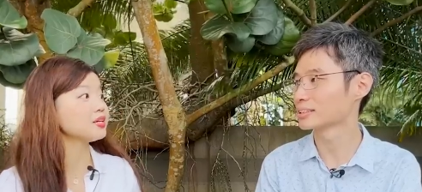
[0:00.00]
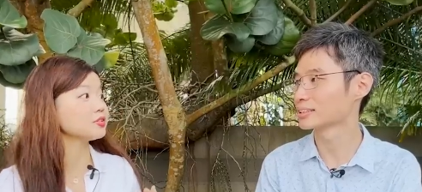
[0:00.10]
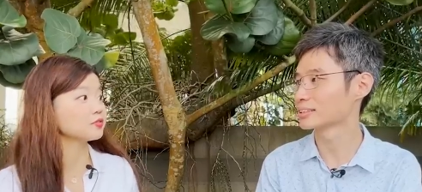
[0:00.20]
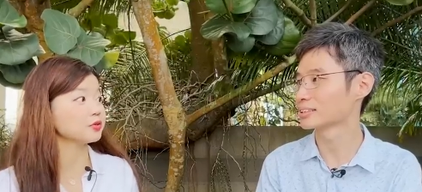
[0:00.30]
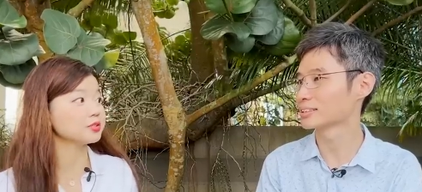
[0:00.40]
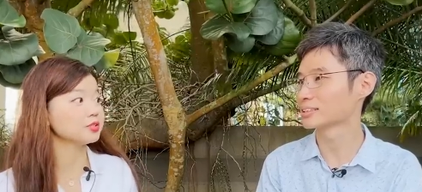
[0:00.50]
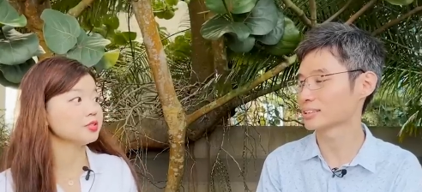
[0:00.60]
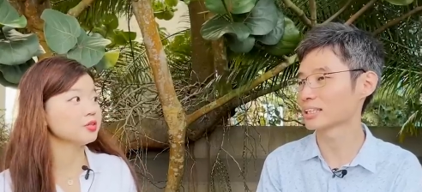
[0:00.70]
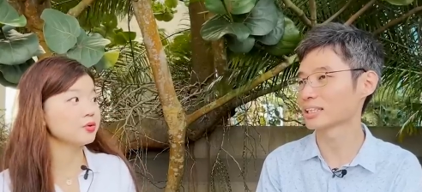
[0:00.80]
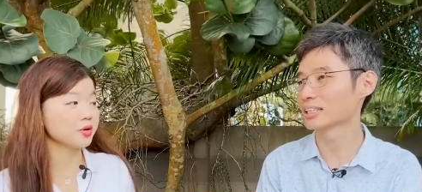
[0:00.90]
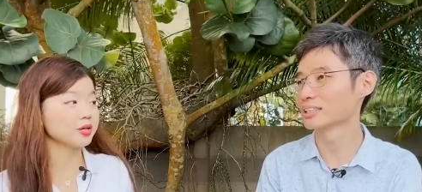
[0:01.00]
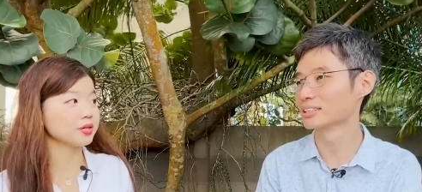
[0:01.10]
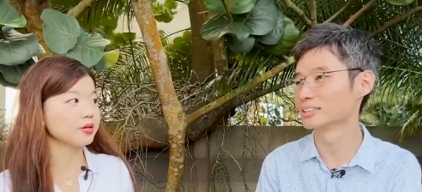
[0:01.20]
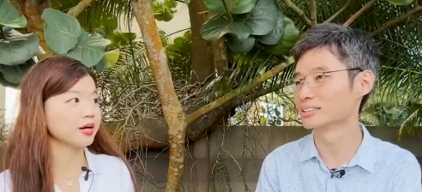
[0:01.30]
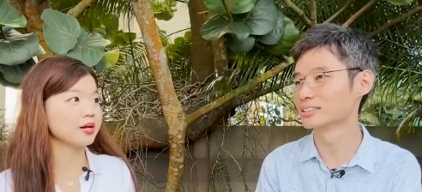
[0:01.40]
Speaker 1: is of course yeah. critical,
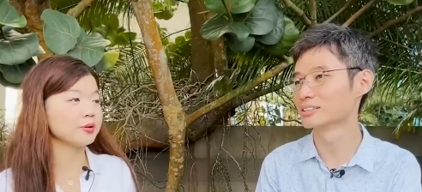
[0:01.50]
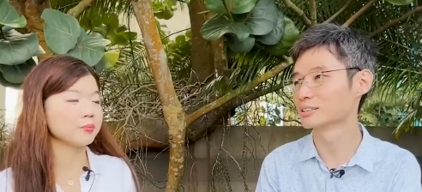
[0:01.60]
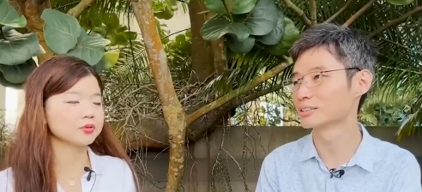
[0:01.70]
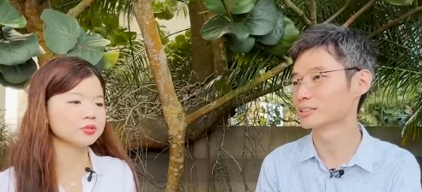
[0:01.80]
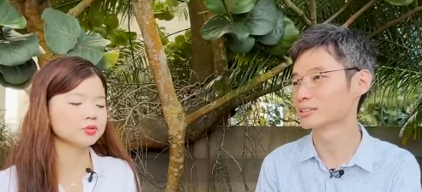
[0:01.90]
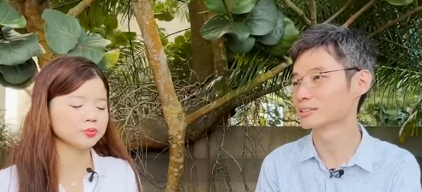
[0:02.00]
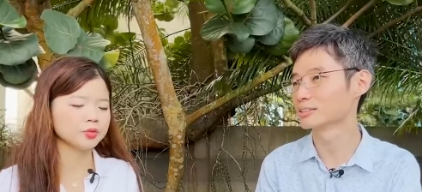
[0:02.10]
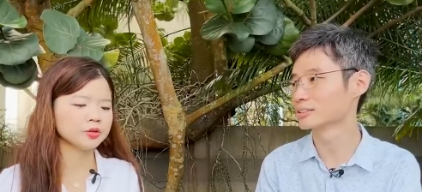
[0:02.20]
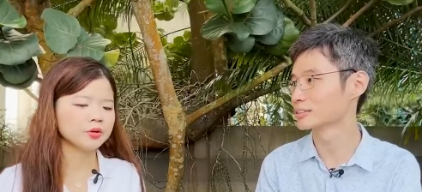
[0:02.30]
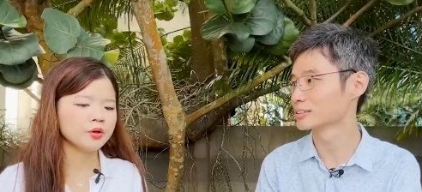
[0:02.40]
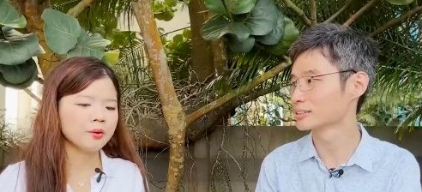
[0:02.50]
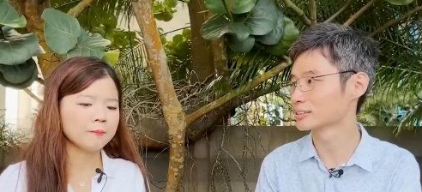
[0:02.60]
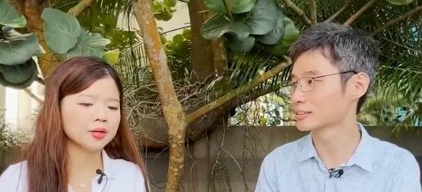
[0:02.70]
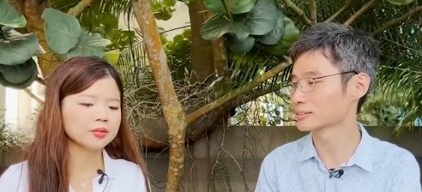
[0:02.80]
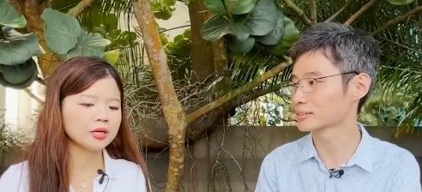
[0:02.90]
right, and important to me.
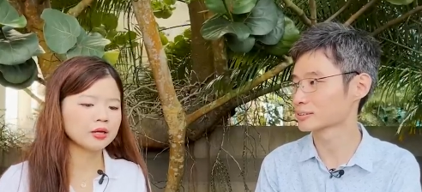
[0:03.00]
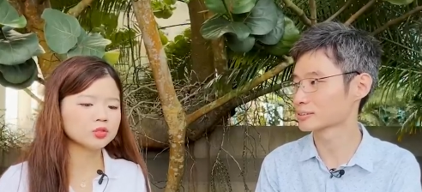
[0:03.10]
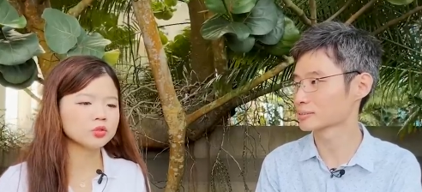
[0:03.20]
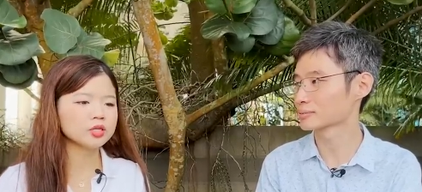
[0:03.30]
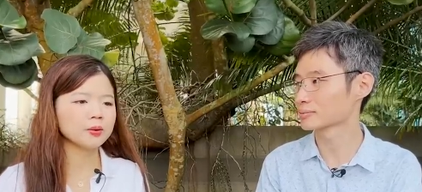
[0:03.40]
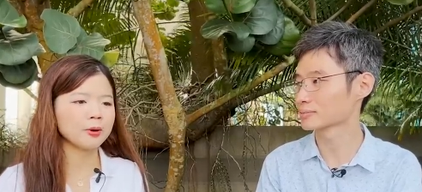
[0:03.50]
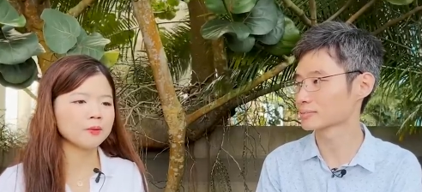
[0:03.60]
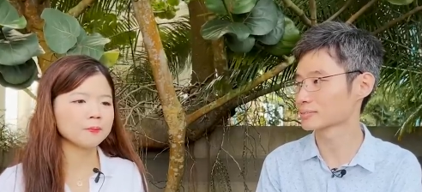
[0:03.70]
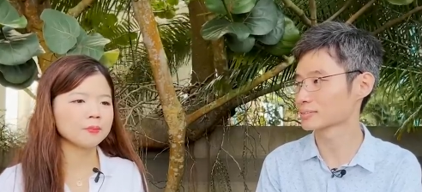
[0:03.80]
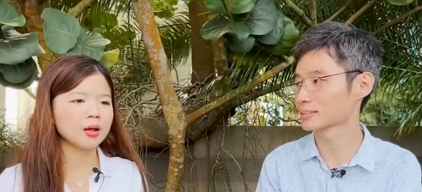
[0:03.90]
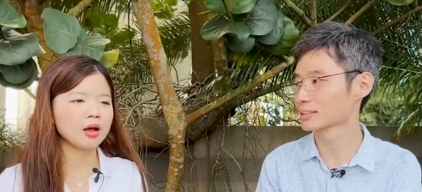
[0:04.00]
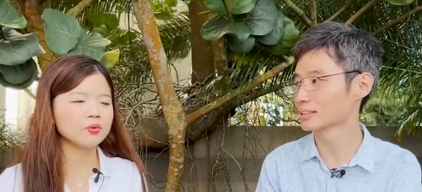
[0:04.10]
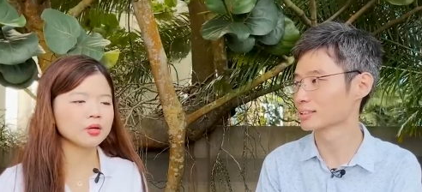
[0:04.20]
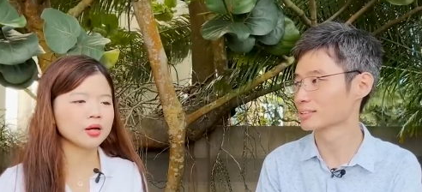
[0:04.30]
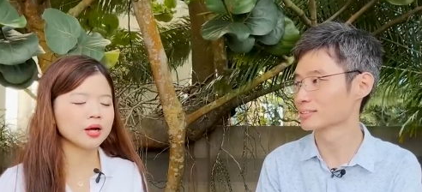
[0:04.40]
But I also think about how
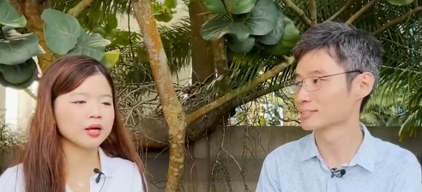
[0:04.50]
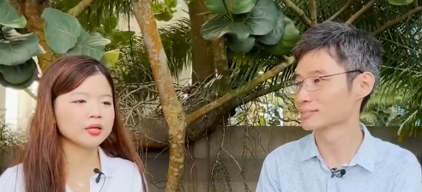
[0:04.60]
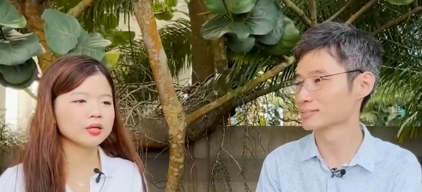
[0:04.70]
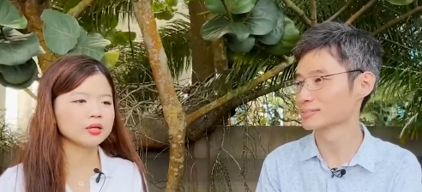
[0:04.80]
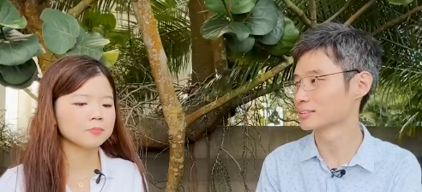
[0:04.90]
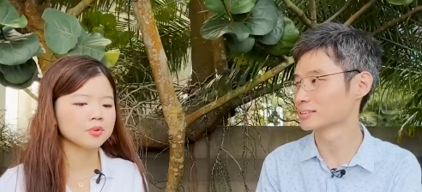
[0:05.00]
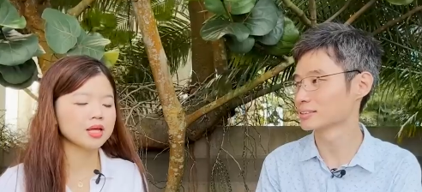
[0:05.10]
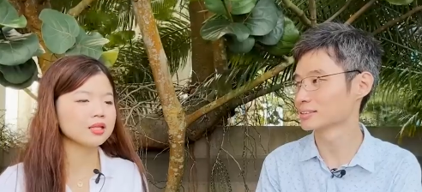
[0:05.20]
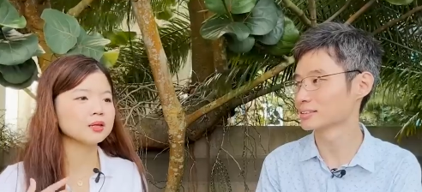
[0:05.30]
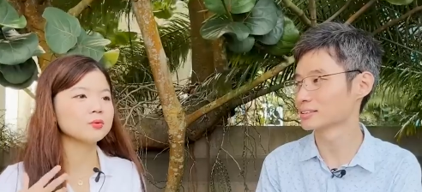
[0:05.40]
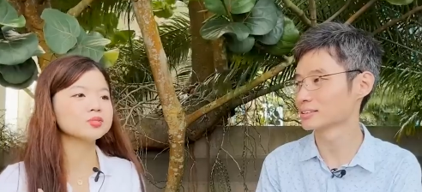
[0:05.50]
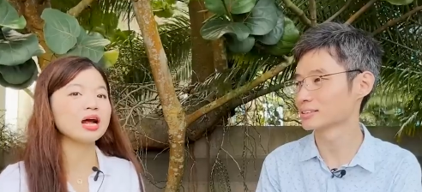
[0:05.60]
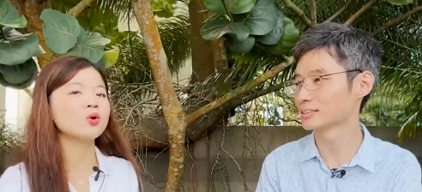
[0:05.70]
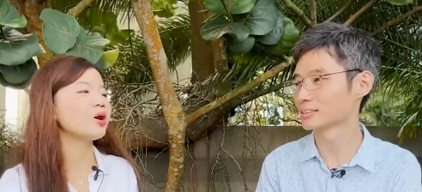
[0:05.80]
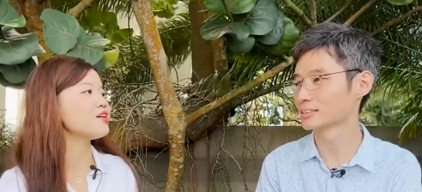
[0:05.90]
can I get the most
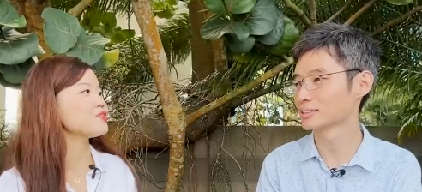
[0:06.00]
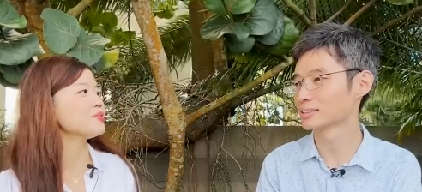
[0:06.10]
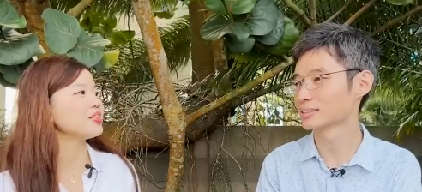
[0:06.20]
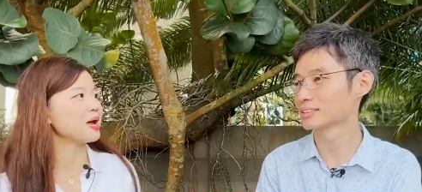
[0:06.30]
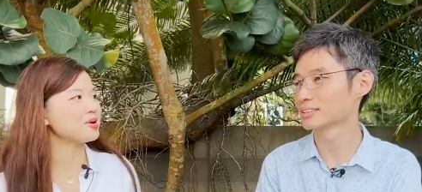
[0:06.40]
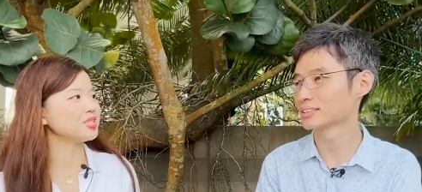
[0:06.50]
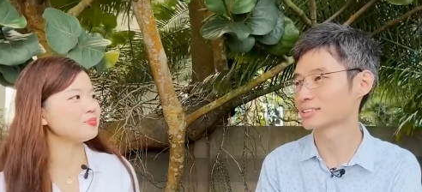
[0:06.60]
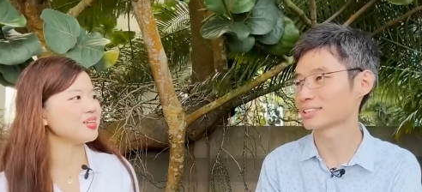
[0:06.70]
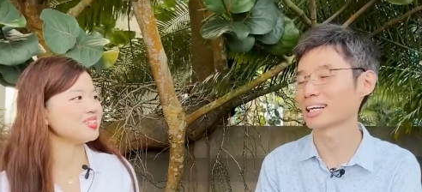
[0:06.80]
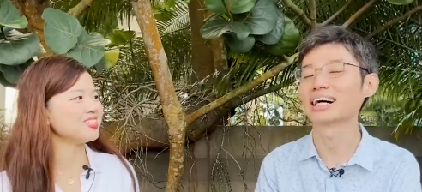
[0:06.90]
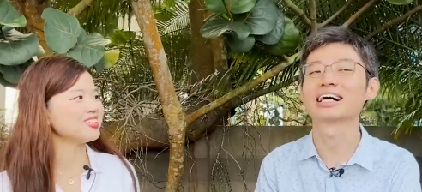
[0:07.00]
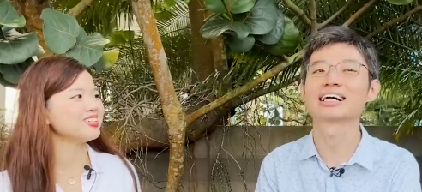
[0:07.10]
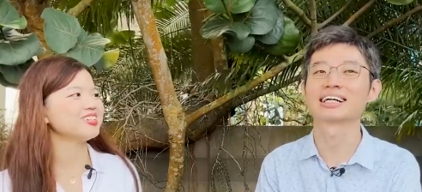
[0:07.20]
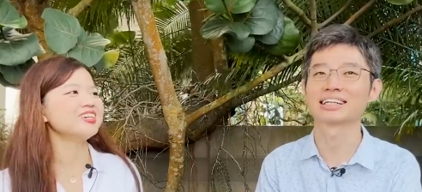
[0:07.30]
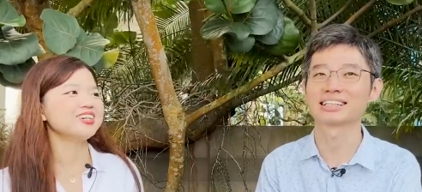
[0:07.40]
ROI from the time I spend.
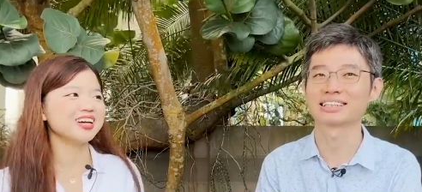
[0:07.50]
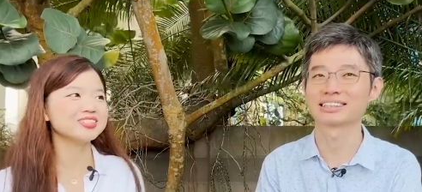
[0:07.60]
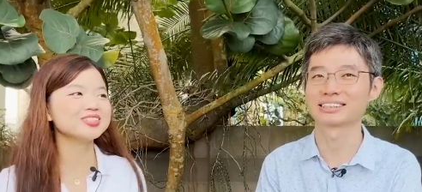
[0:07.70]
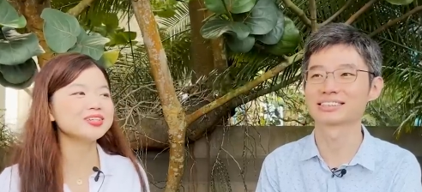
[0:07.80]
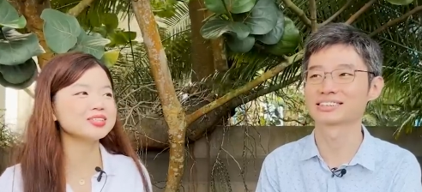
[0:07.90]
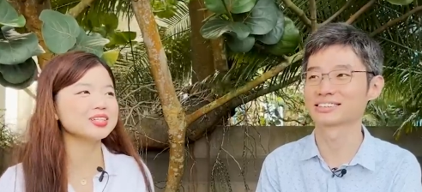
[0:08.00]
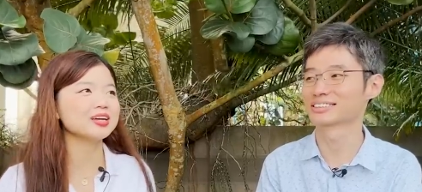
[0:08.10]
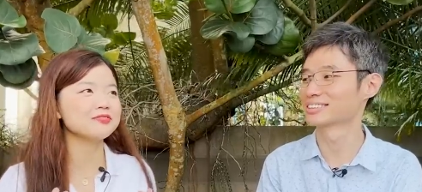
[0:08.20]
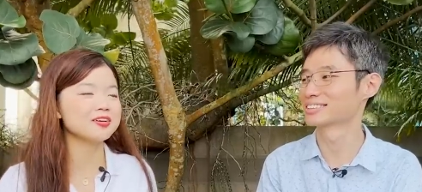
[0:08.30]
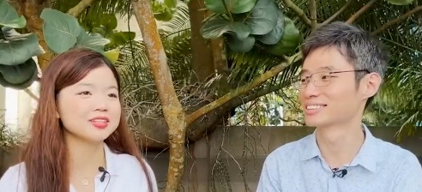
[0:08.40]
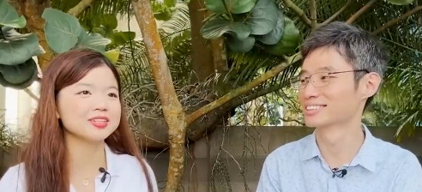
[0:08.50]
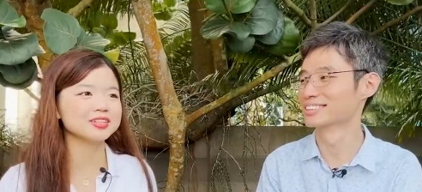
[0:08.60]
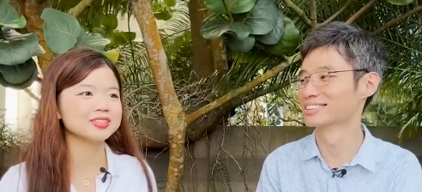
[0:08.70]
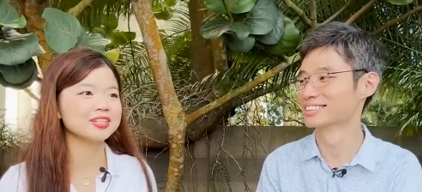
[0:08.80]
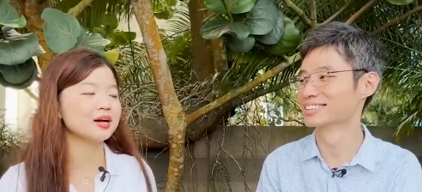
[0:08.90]
Ah. Yeah, so that was another
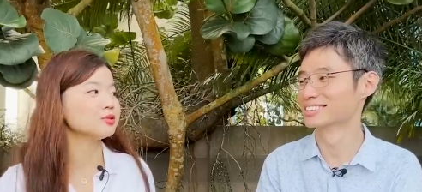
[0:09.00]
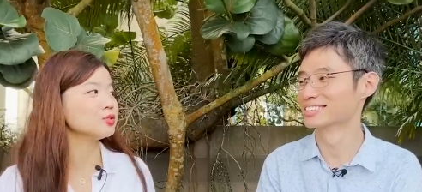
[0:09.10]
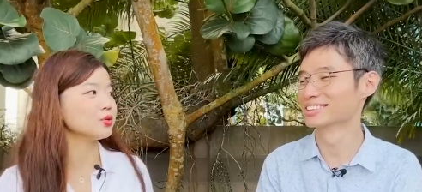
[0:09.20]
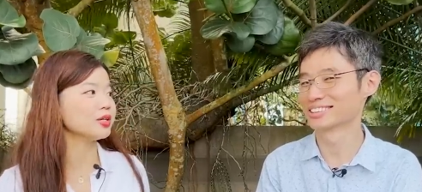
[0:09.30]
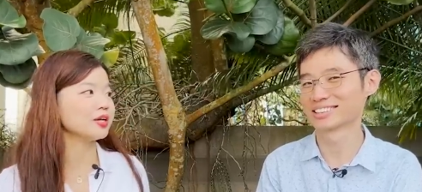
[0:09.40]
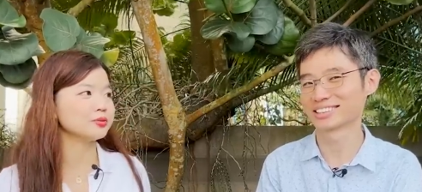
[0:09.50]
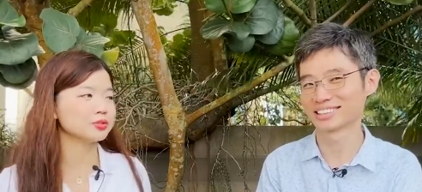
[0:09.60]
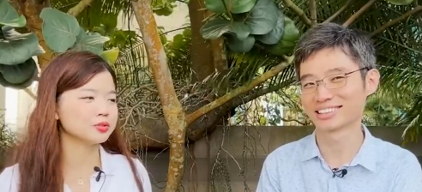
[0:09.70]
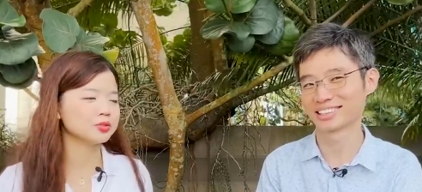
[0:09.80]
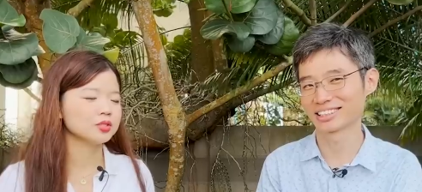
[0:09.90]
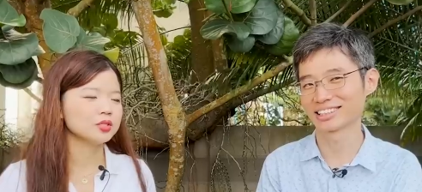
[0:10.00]
factor that I was looking at also.